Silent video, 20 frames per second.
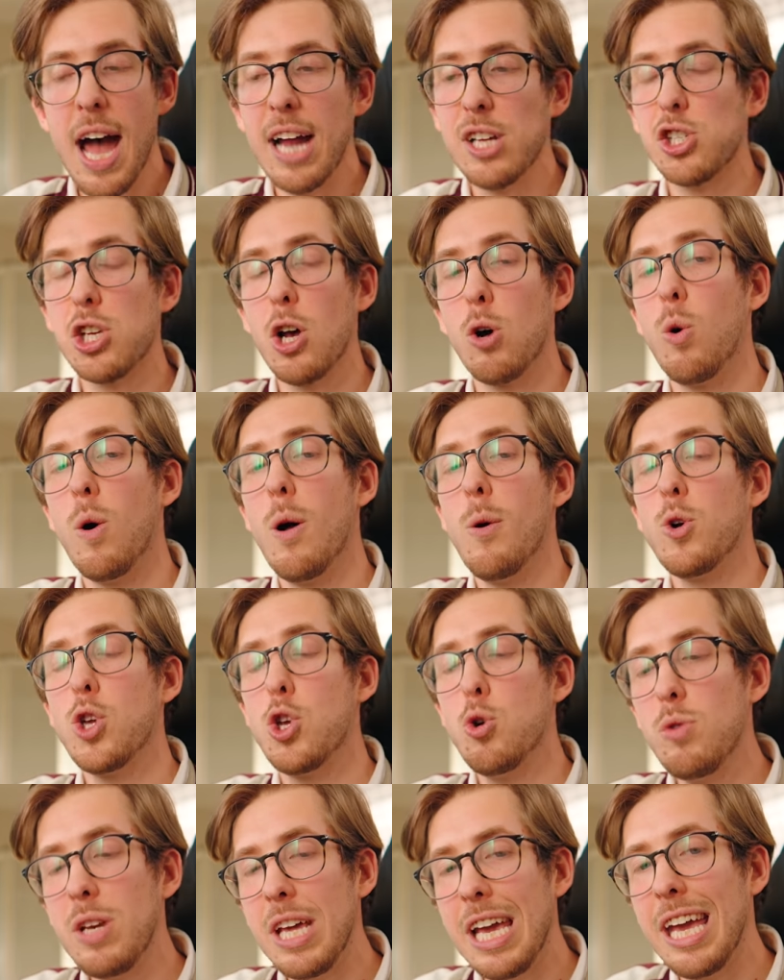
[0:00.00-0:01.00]
And so
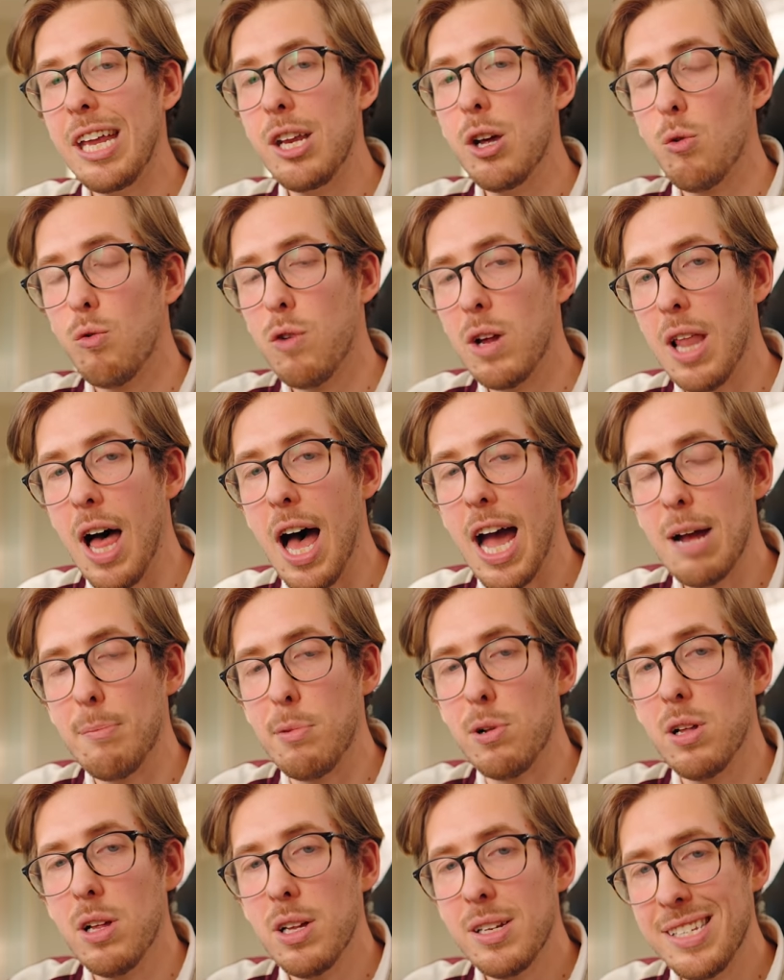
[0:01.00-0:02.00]
you need
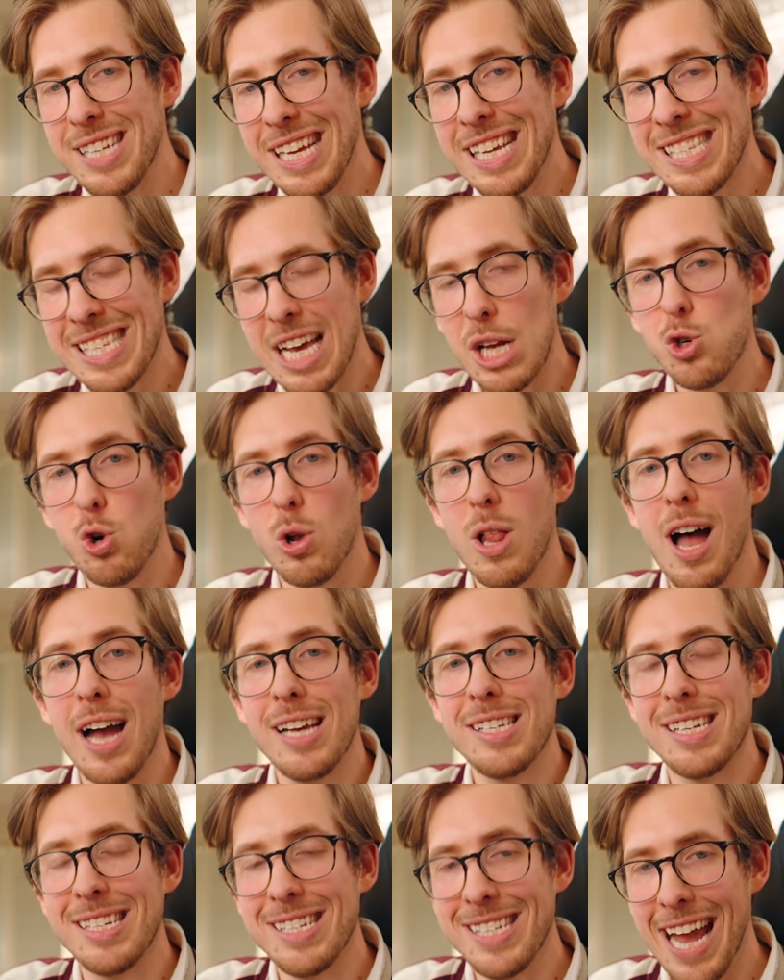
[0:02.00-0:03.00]
reliable,
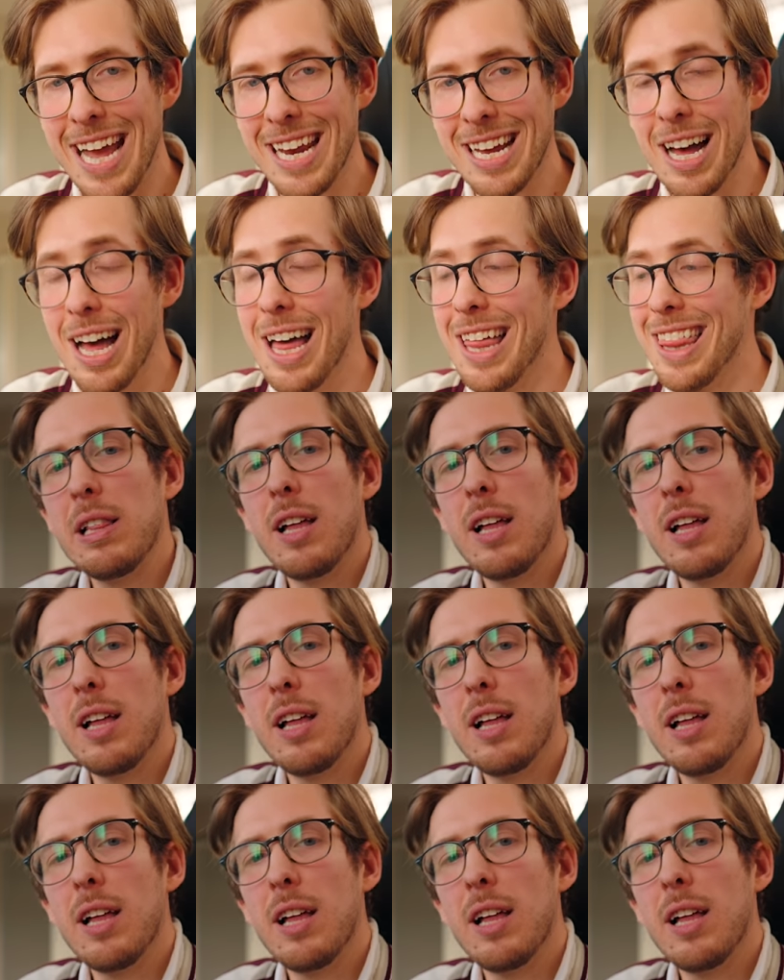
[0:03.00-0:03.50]
decentralized data.